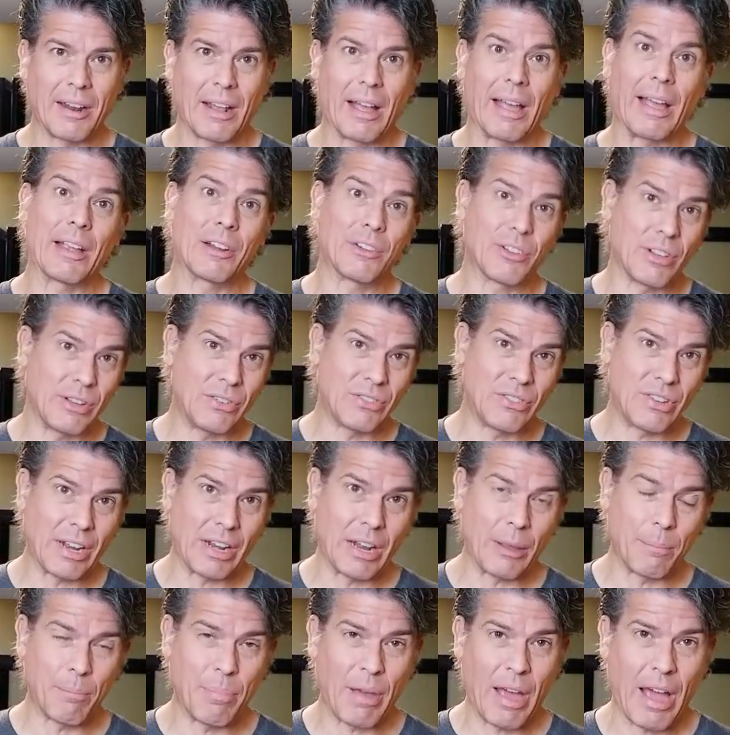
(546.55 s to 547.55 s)
I actually sent
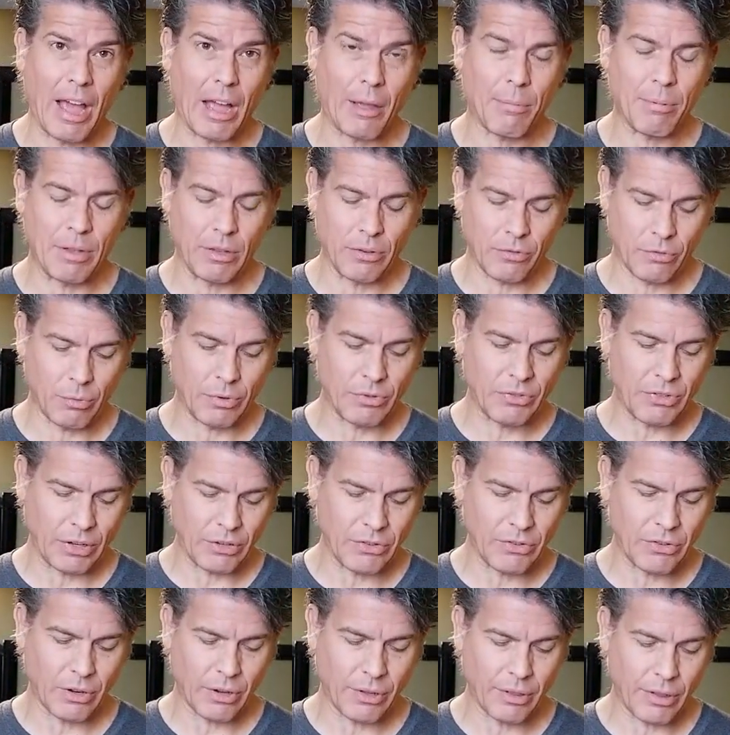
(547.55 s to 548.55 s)
it back because once I
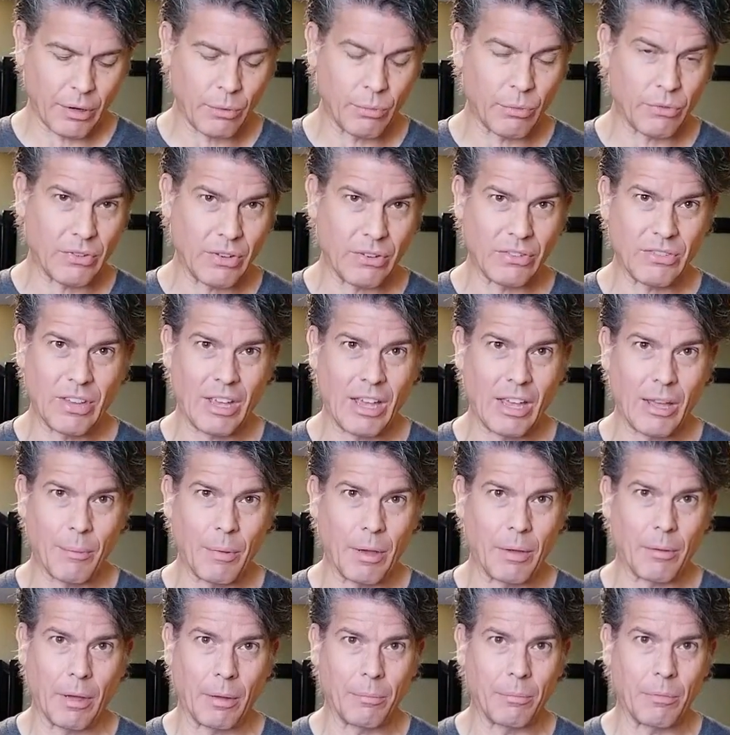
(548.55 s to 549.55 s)
saw that it was the same,
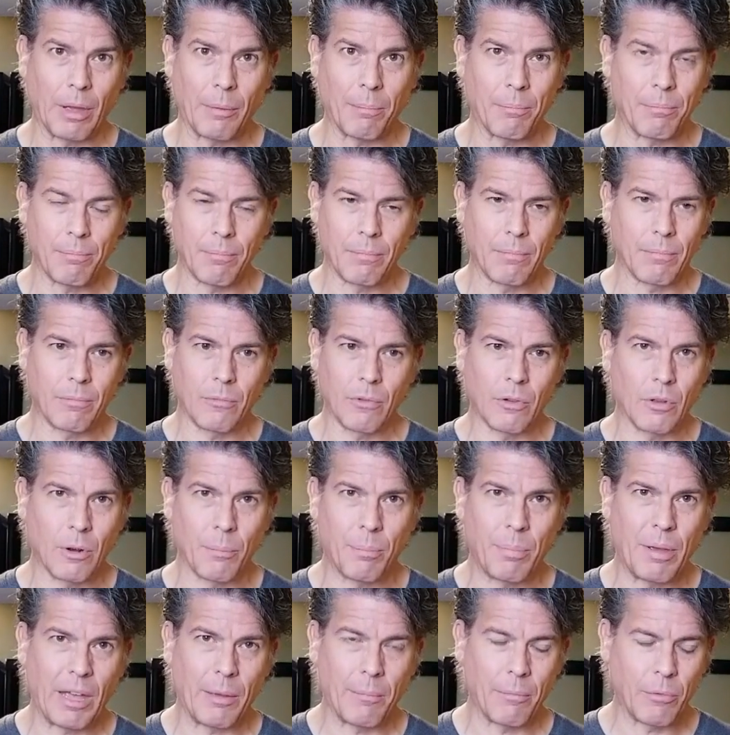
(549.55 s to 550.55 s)
I'm not going to
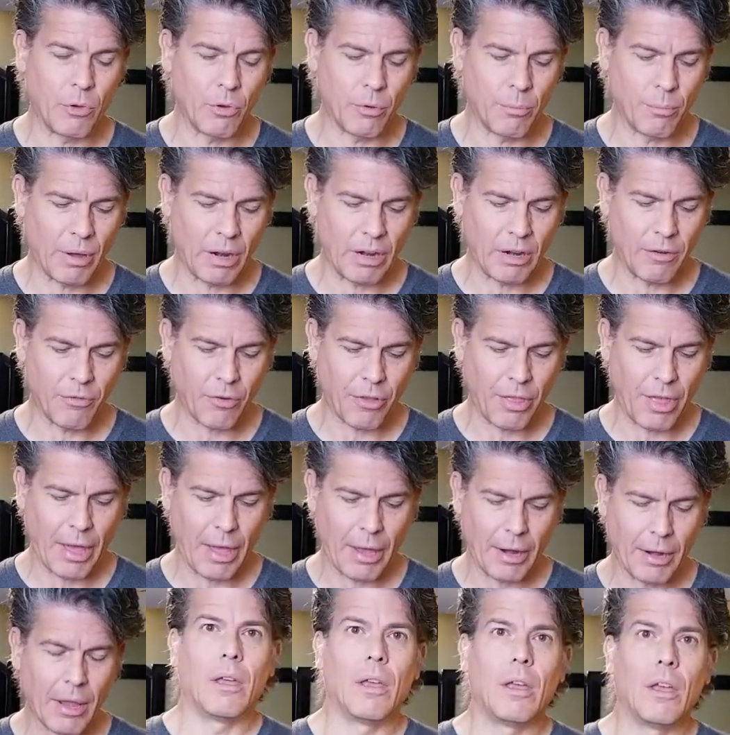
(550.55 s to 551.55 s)
pay good money for
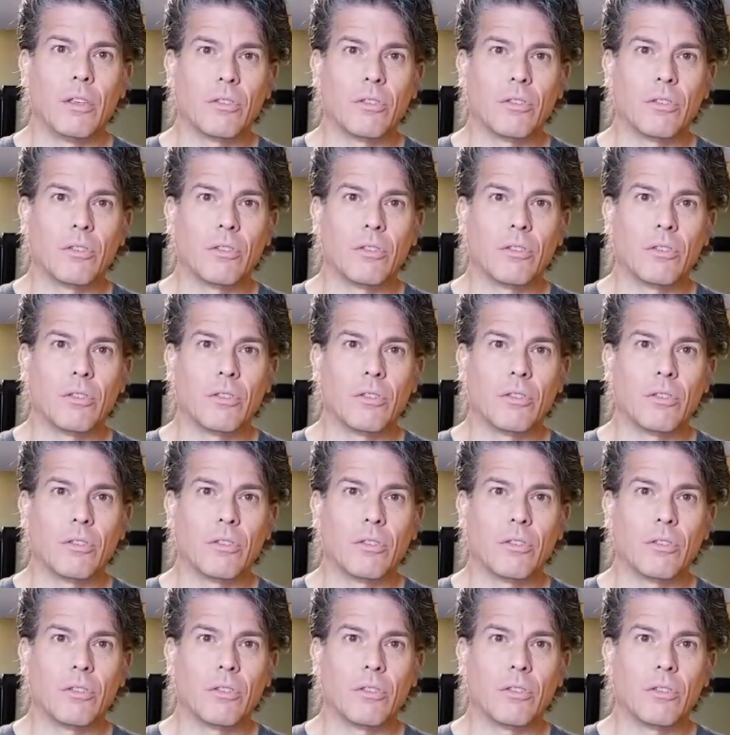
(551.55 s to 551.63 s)
that.